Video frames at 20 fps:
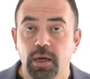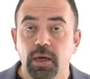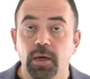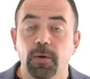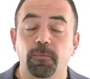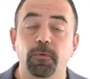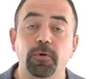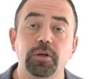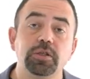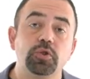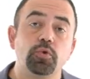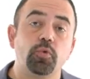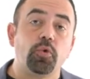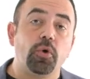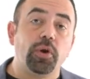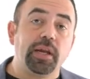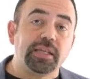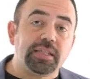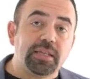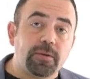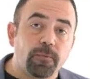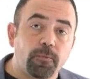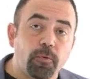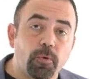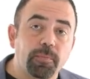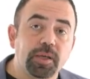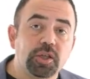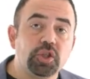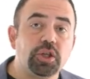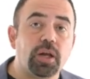First, you collect
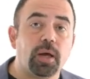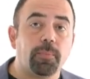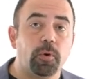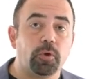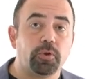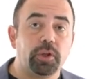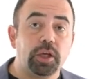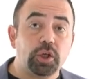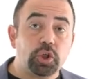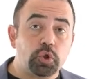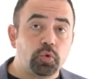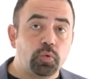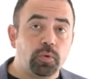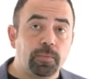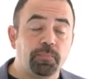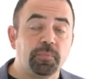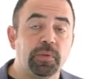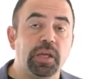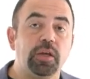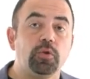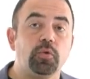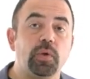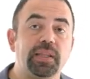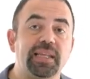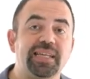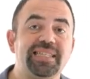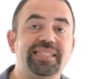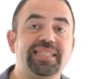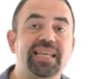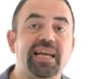information about the issue to
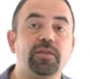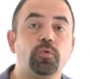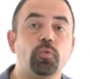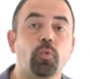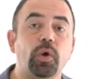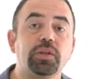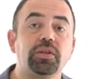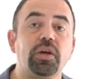understand what